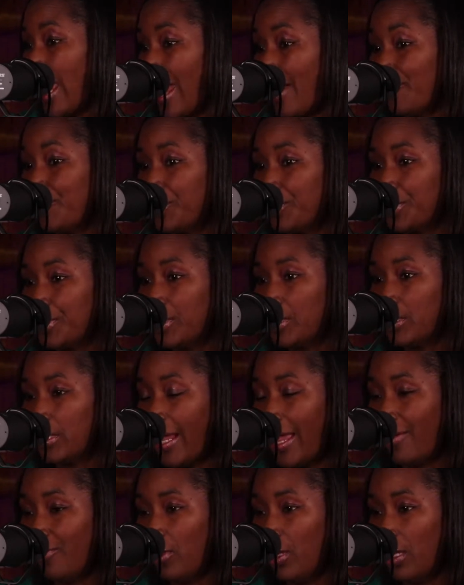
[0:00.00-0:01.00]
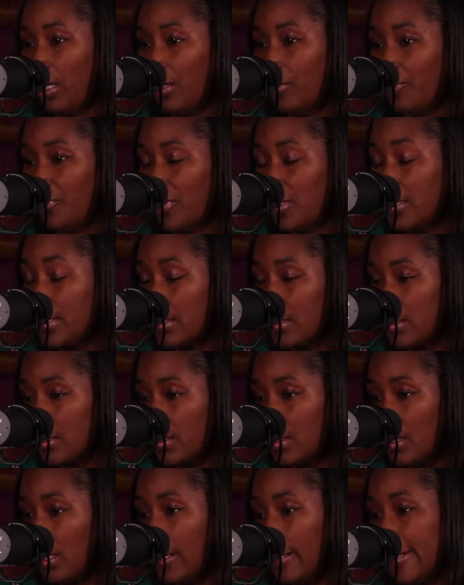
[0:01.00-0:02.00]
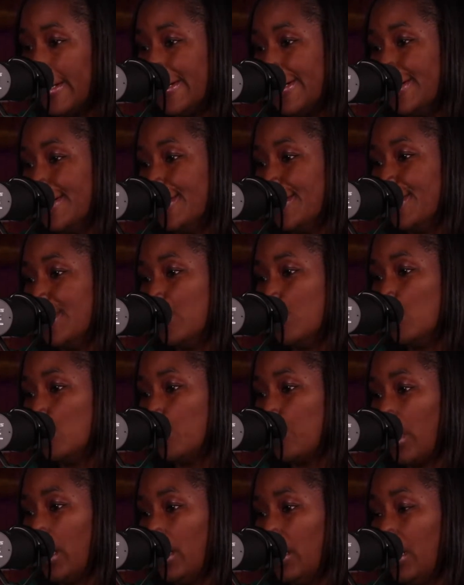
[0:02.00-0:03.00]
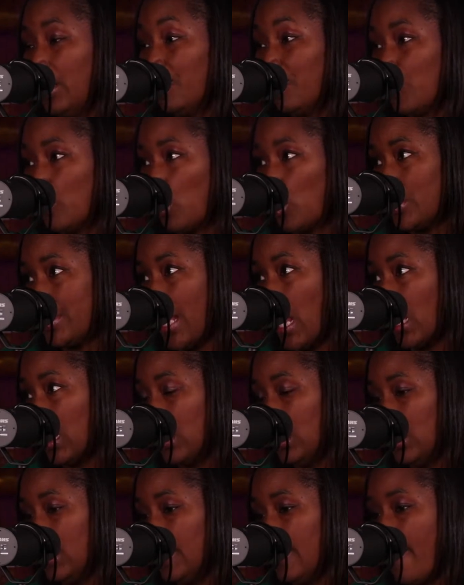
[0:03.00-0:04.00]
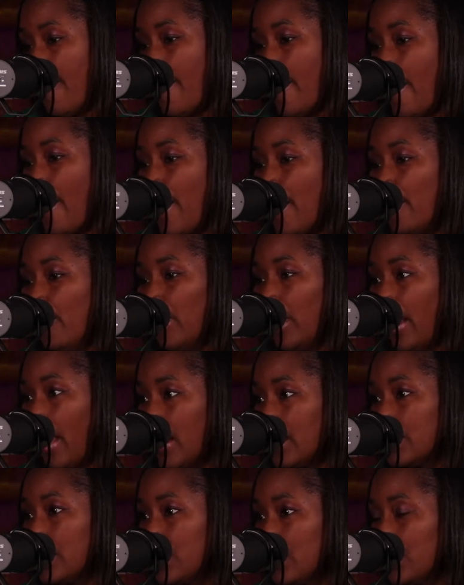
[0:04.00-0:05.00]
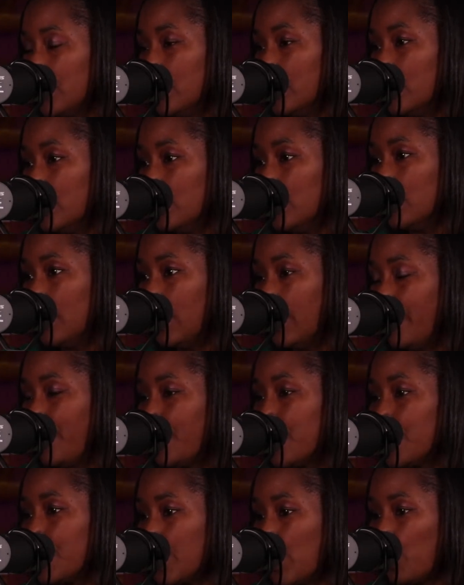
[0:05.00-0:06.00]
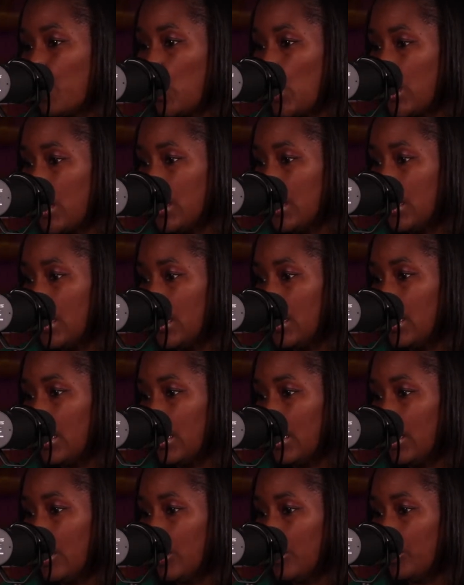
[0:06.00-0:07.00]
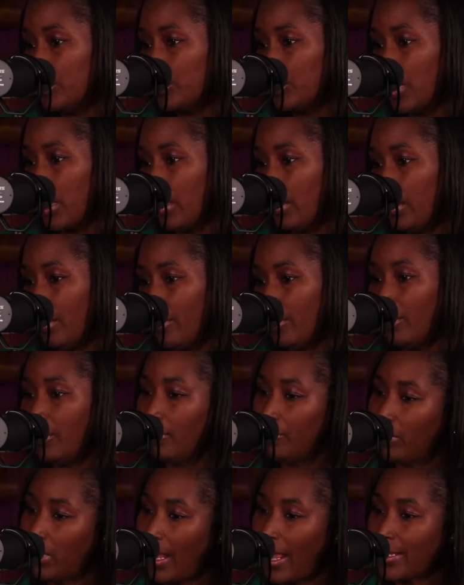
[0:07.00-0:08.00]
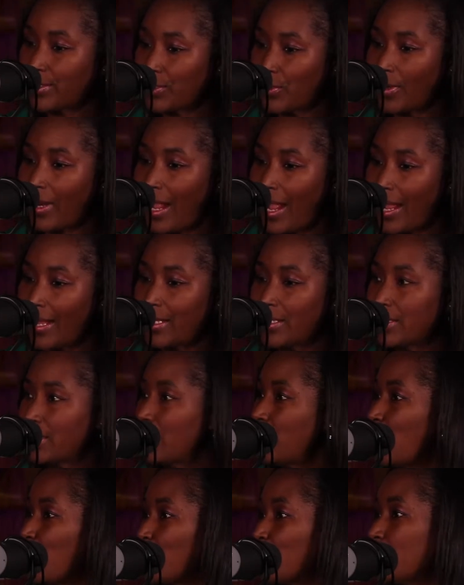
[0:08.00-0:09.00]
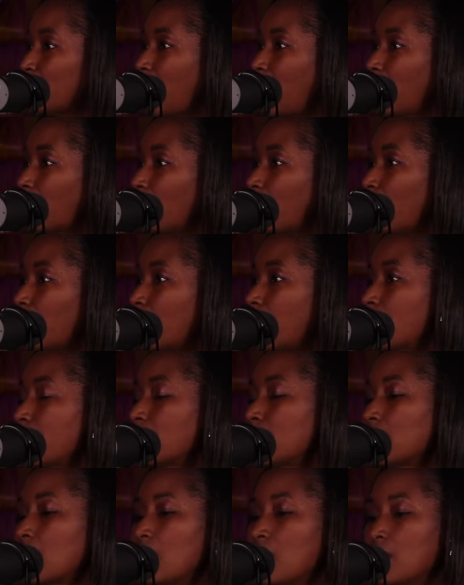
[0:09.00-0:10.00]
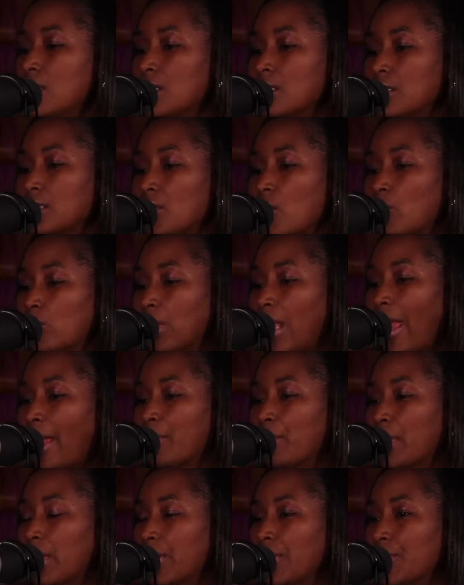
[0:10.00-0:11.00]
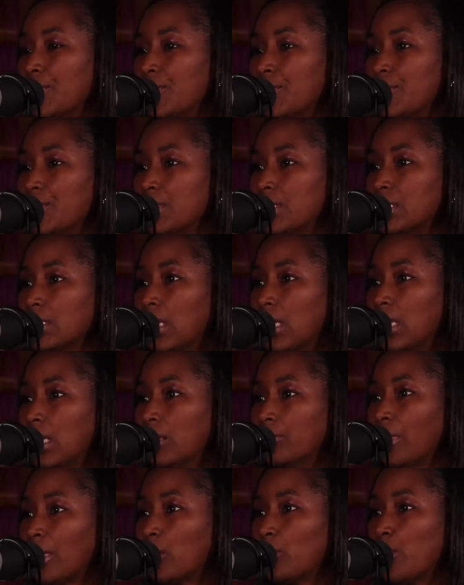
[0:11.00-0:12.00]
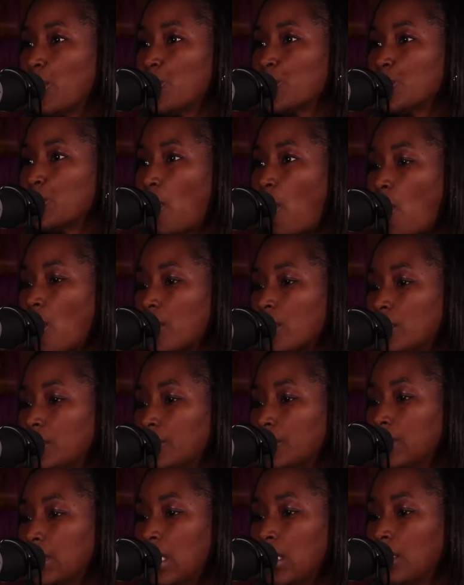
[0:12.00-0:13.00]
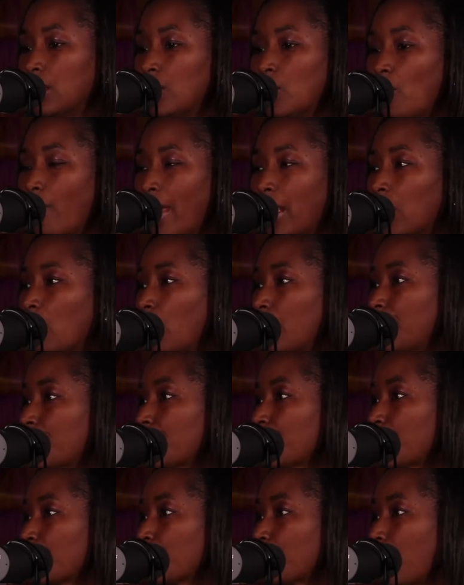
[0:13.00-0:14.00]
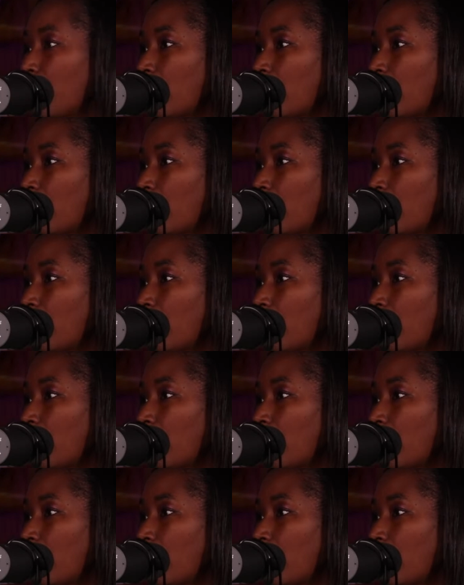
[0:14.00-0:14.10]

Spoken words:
after having infants and infant mortality. Mm-hmm. And that's still, for some reason, blacks are highest in those categories. Mm-hmm. So black mothers that are postpartum, no matter what their social